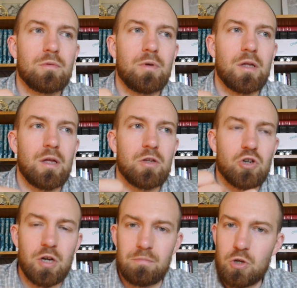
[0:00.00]

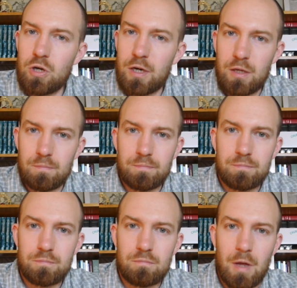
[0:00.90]
your community,
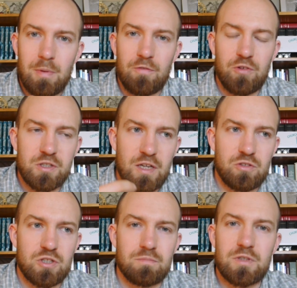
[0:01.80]
maybe it feels like
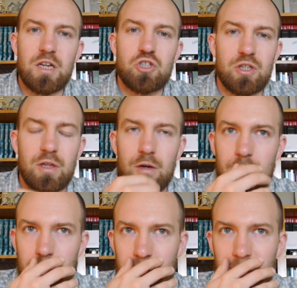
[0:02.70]
there's some tension there.